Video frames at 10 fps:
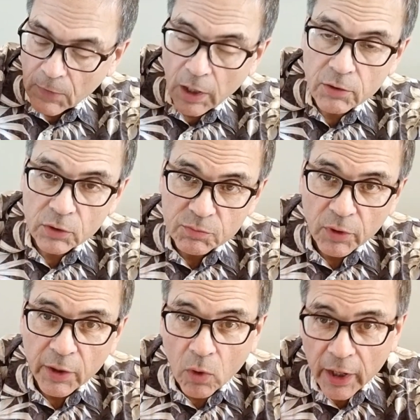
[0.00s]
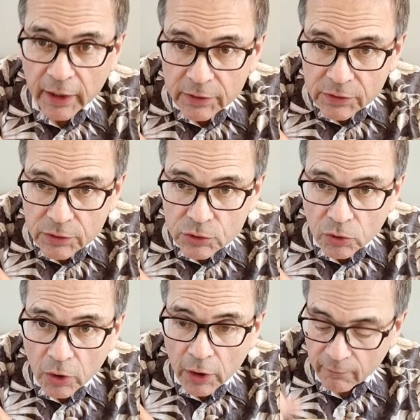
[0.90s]
Hard to explain why I get such
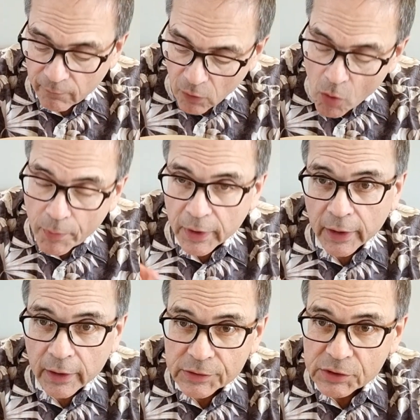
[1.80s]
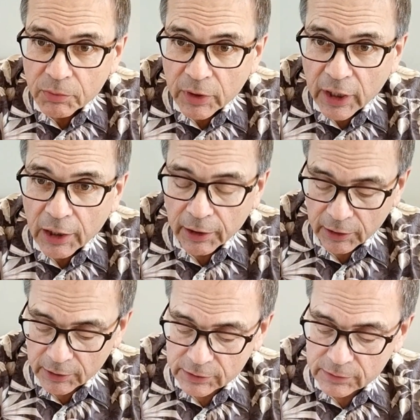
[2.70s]
joy of opening a simple can
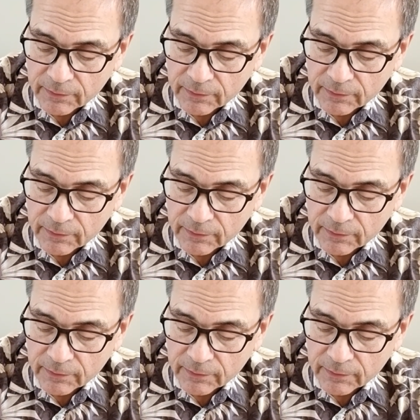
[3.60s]
like this.